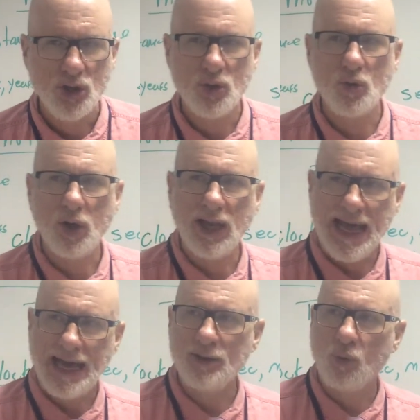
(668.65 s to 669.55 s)
who
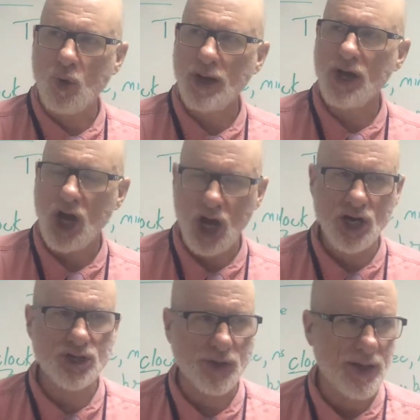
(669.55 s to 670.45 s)
led
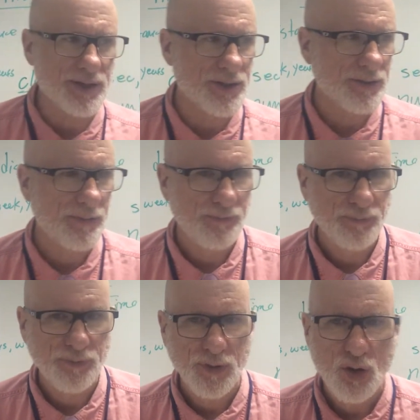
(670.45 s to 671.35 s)
100
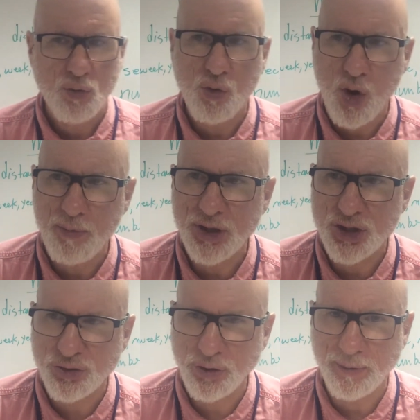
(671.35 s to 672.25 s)
Roman
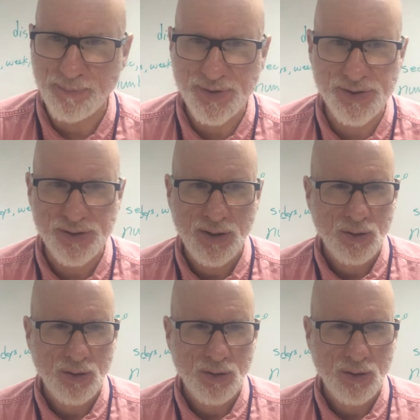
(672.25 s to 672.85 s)
troops?